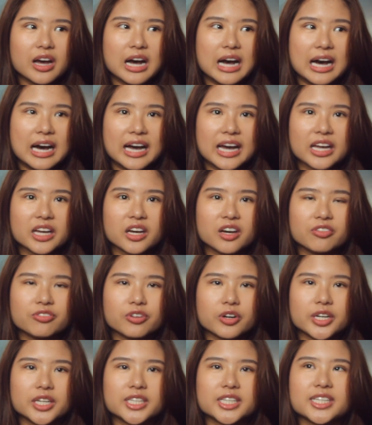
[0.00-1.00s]
I
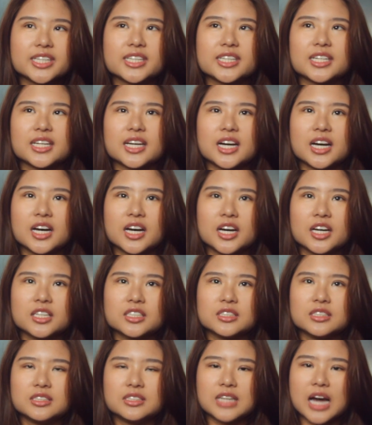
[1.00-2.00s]
avoided
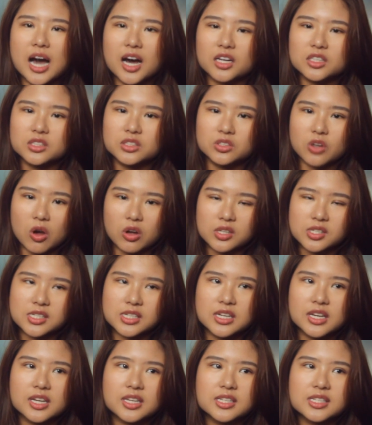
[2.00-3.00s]
dark
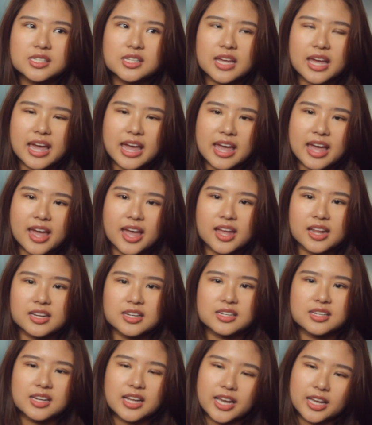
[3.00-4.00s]
sauces
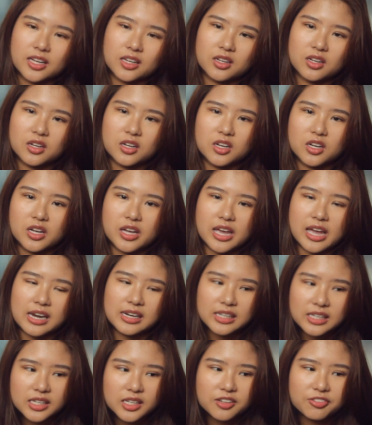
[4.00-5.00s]
and like
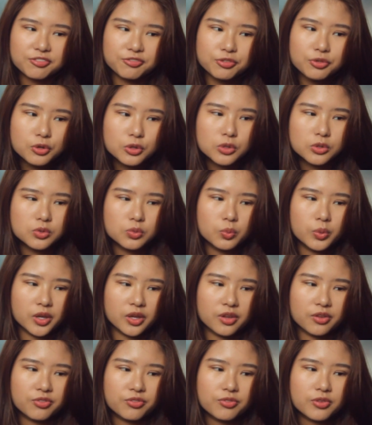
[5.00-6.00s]
any food
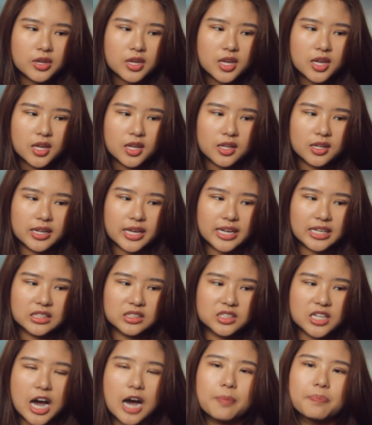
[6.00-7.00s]
with like
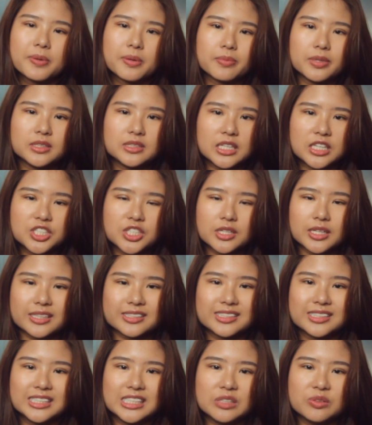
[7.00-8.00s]
dark pigmentation like
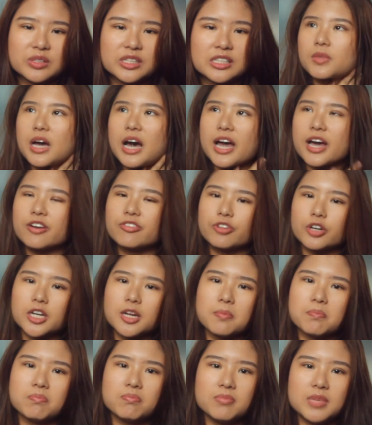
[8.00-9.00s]
seaweed. I
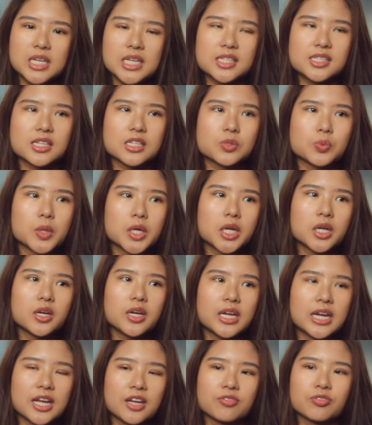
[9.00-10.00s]
avoided meats as well,
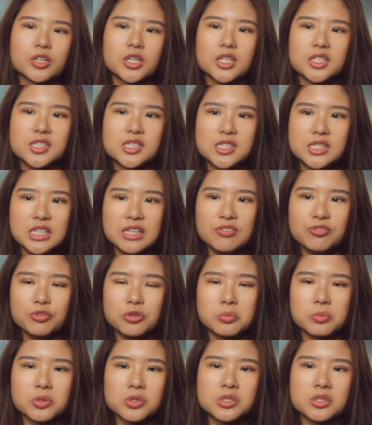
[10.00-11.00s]
and I avoided
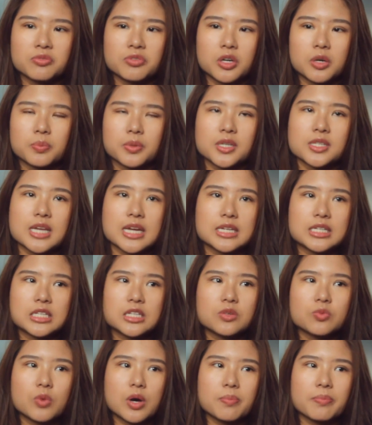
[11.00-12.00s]
seafood most of all because I
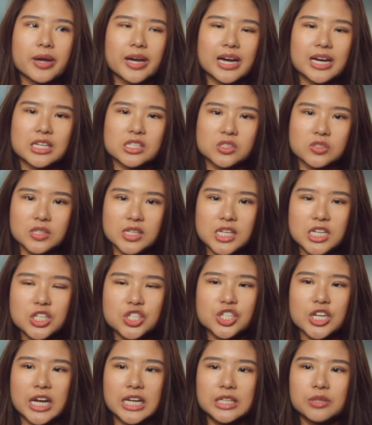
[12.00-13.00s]
didn't want my eyes to
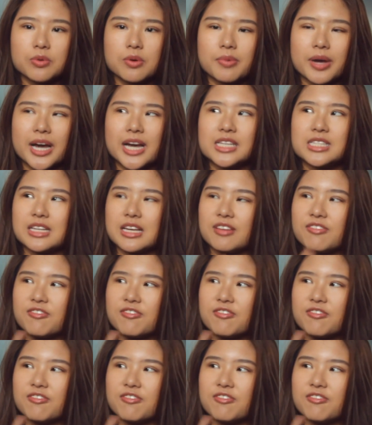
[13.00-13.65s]
itch, I didn't want my eyes to get